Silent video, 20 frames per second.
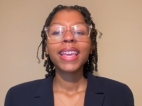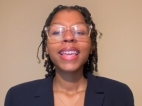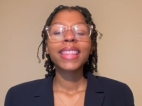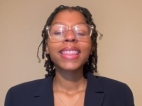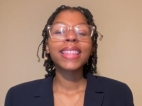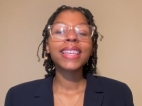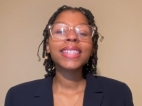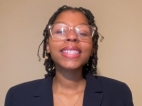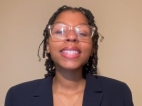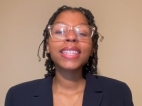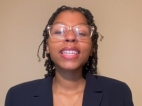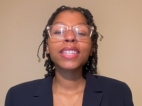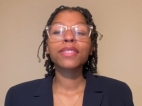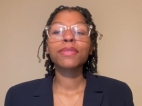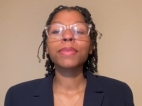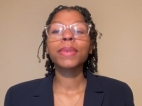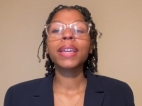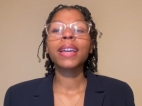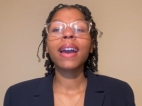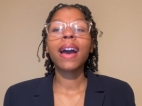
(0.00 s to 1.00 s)
This gives
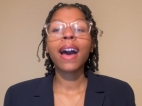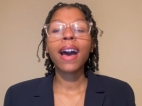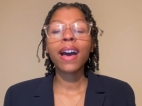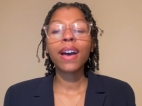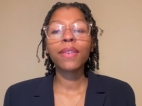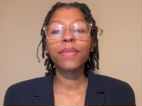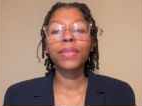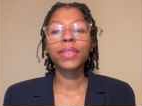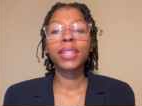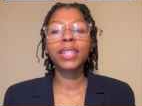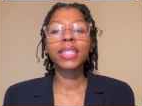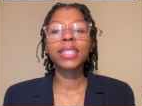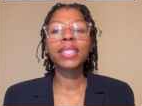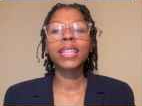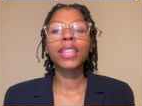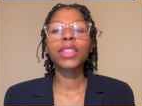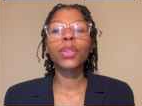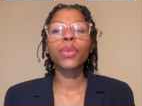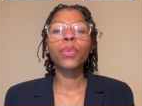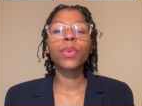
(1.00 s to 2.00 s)
me confidence
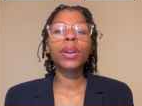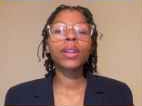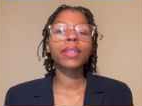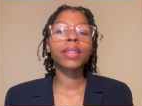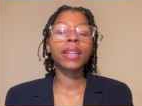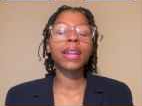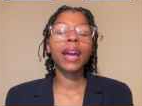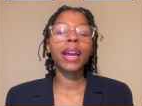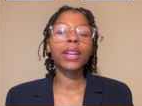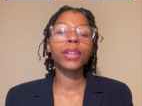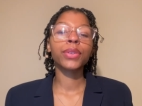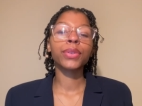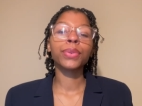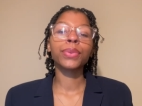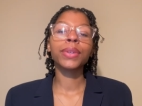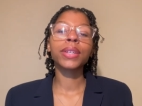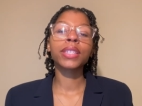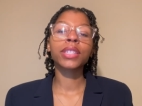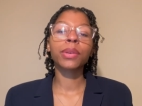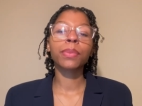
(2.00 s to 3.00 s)
that the work that I do
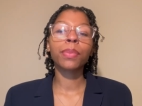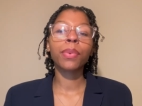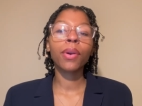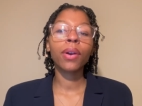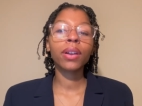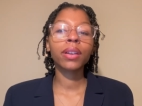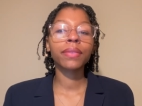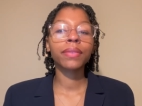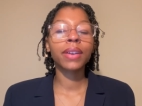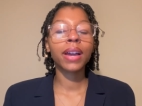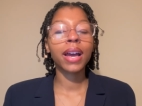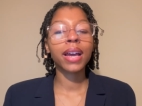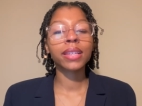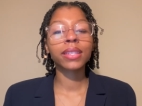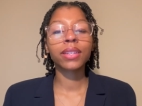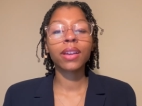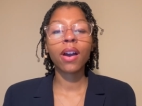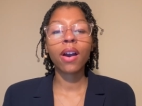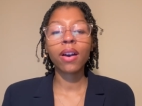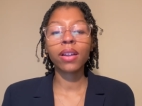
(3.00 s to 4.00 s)
is a part of God's
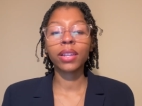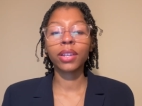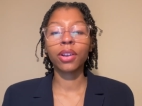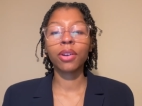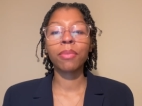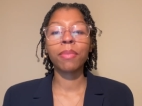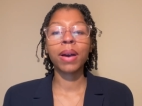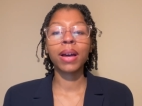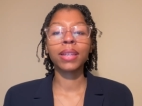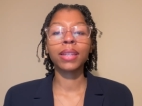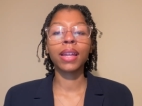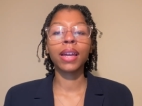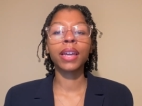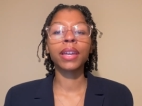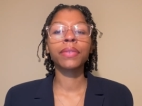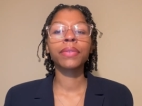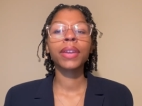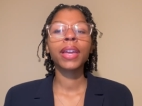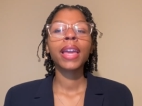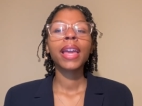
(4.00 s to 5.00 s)
calling on my
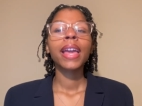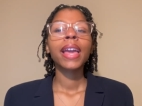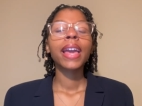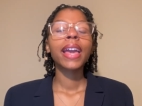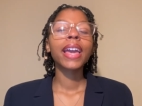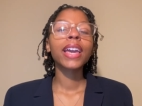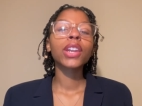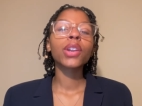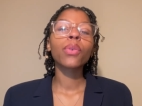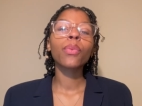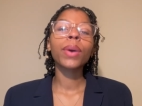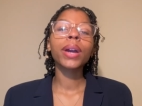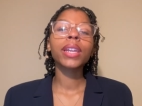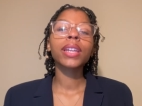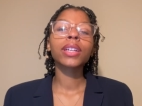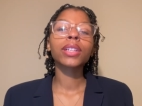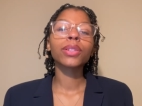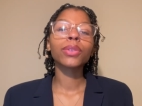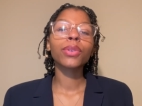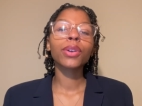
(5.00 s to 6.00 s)
life and a way to
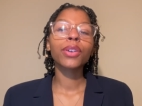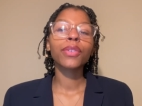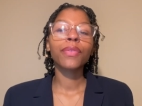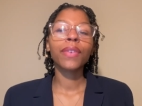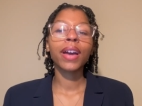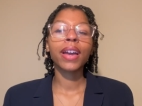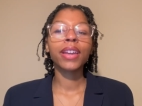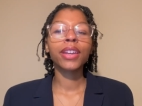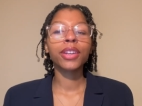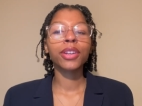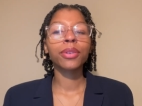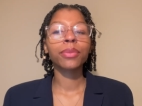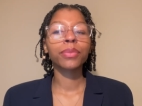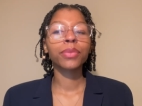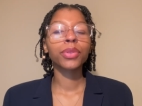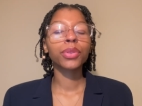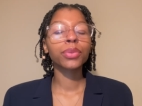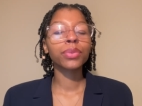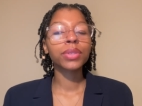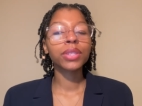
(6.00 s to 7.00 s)
glorify Him
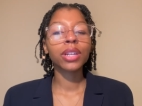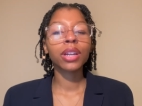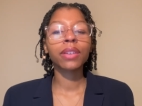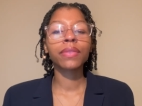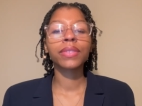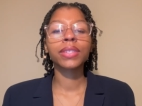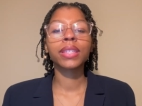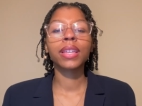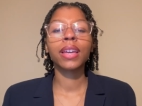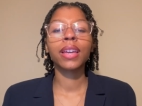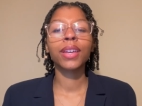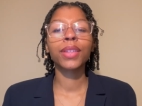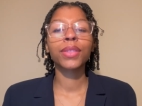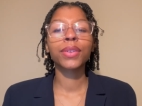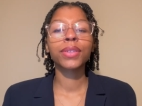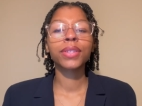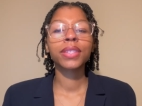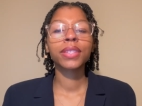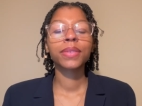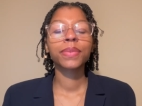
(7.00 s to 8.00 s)
through service to
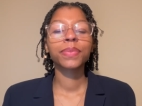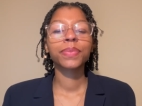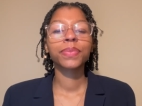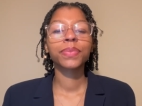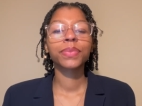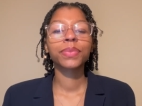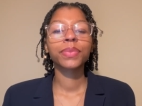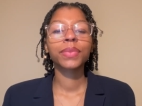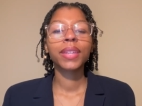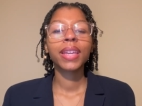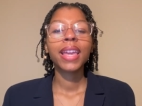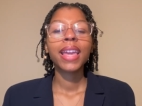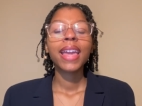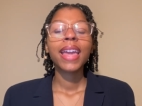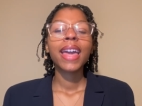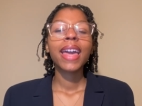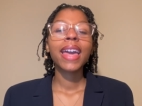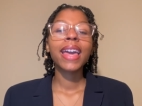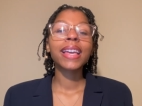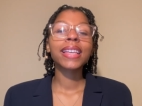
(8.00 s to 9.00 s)
others.
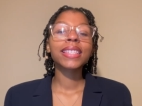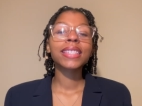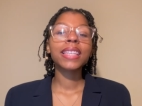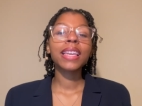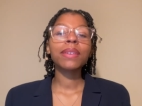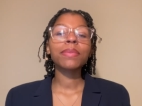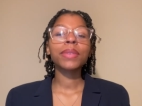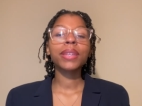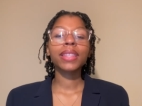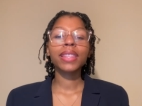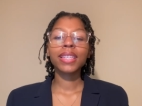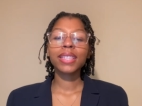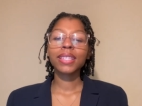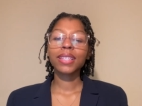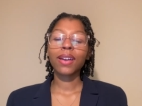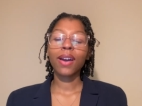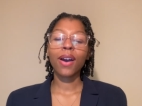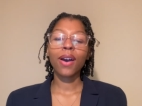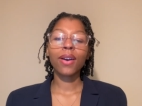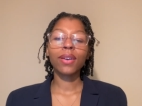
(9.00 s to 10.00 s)
Accepting this
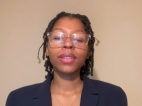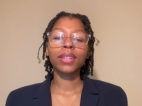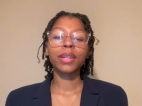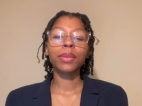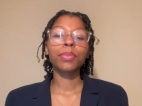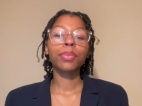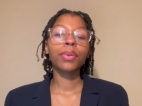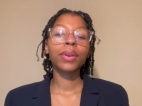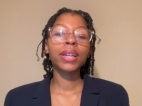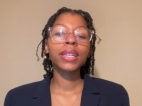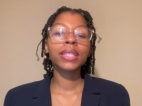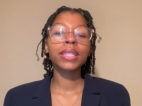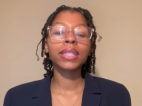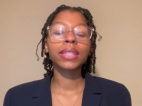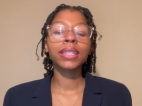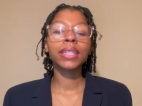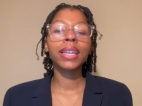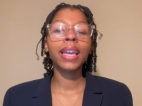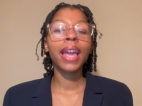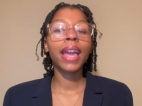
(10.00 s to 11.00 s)
calling
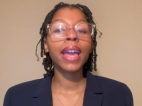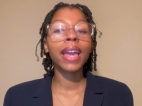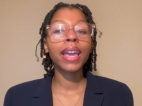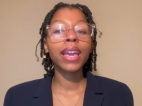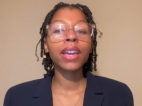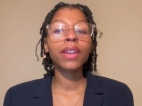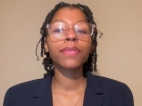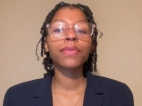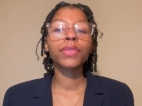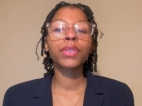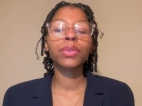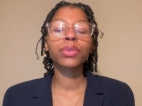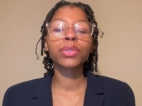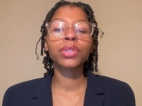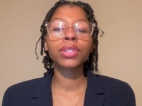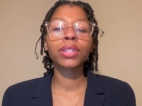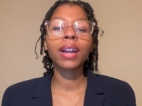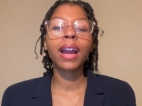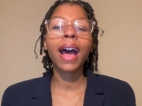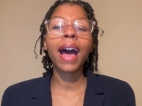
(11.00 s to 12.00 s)
presently and
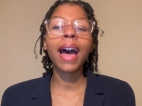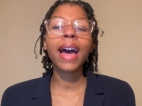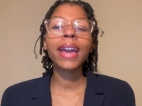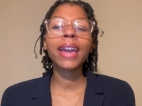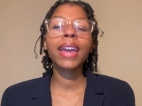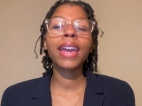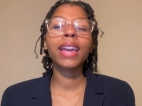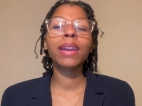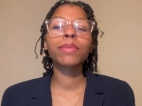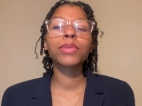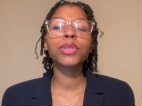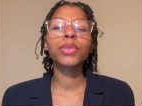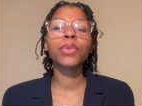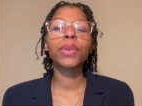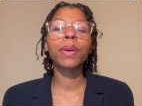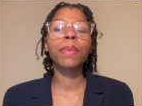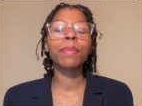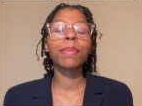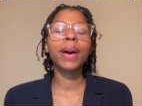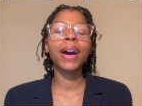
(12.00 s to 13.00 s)
future, I aim to
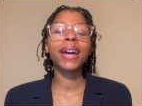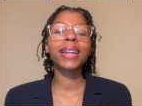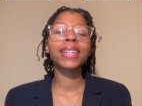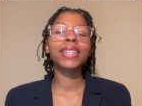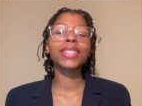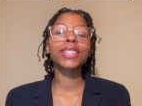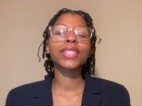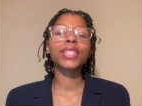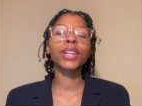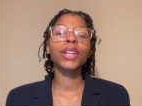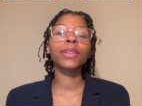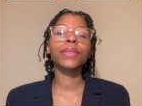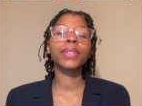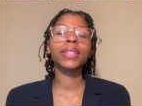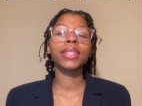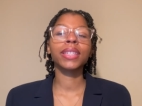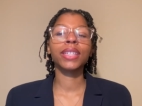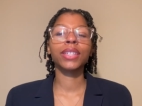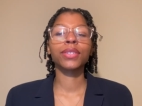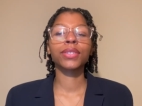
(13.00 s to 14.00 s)
embody
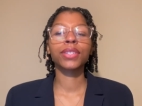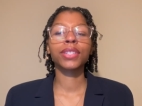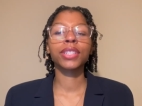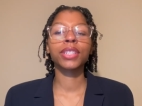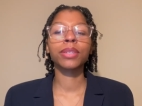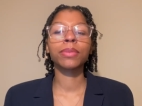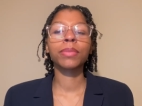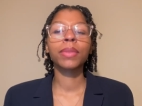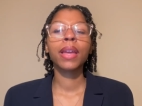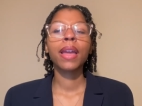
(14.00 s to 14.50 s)
servant leadership